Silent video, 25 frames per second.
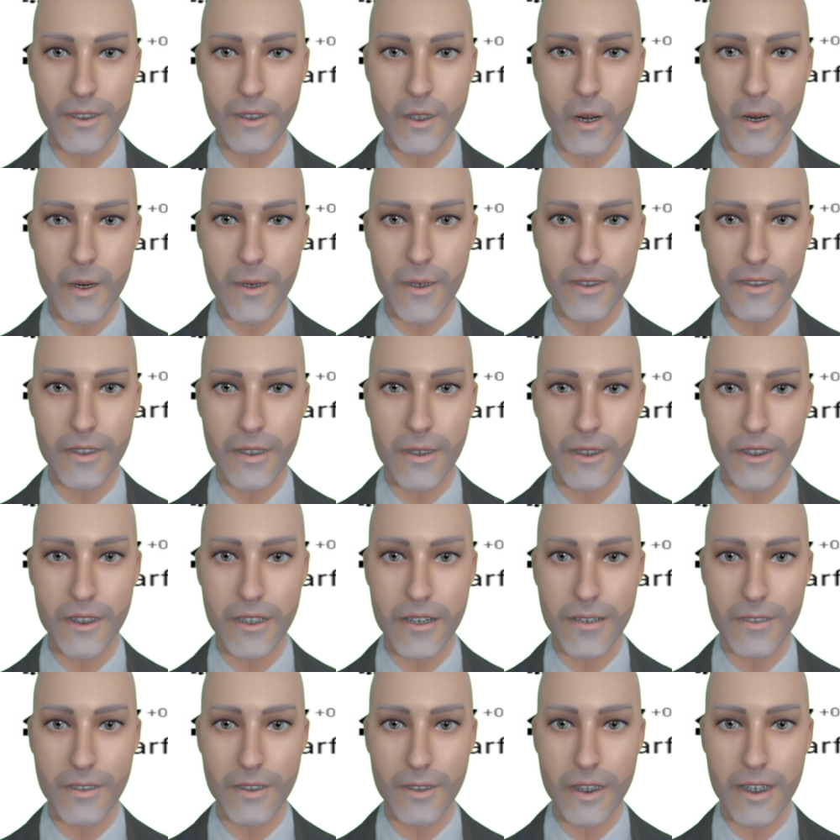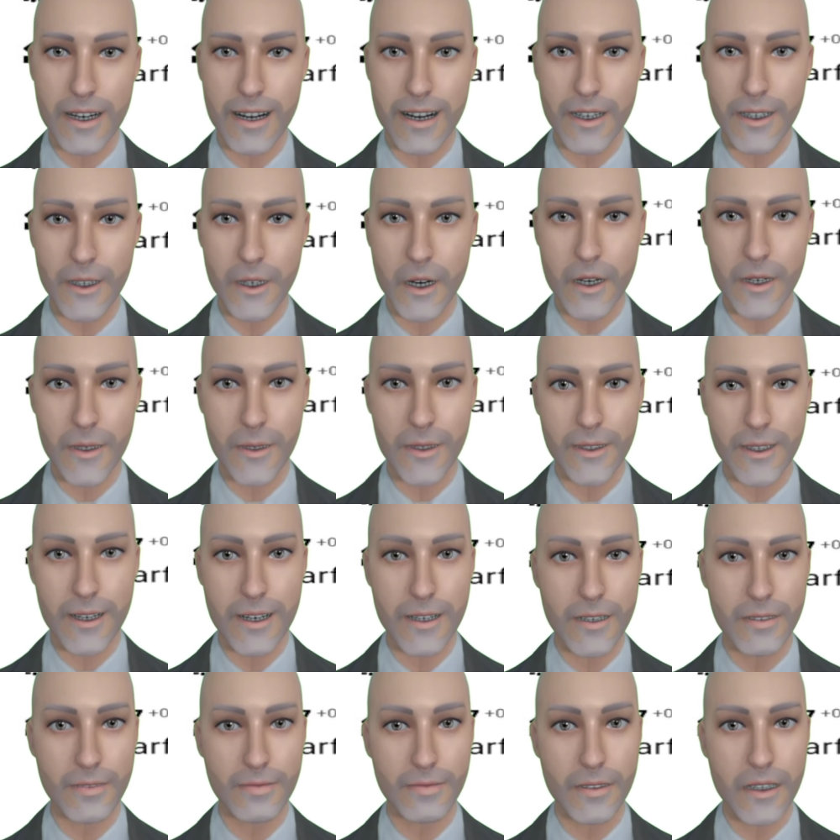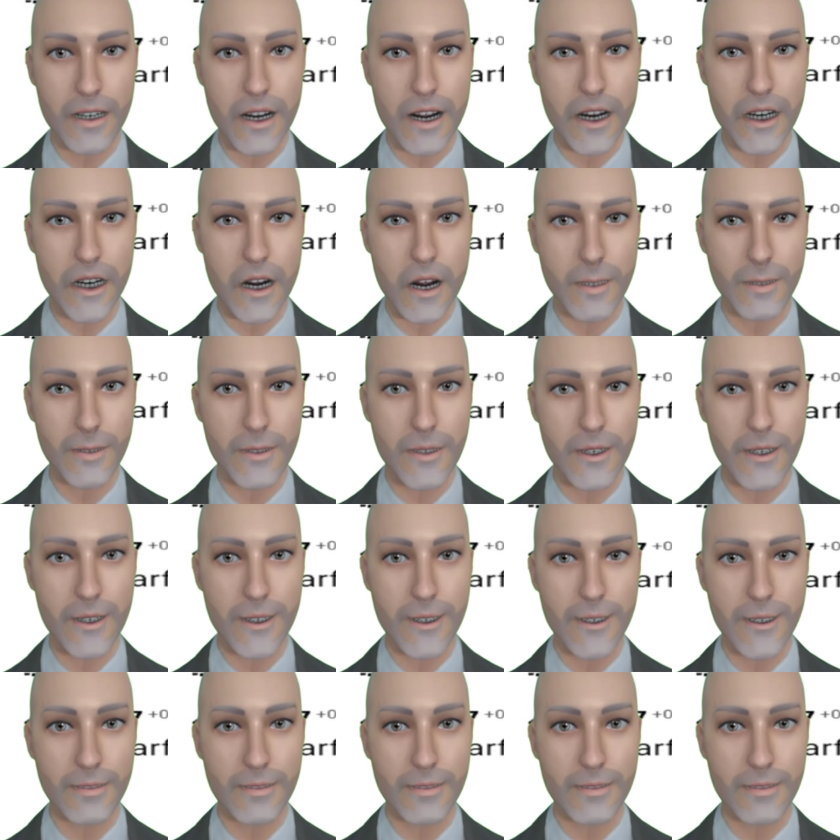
213 planes, 179 helicopters,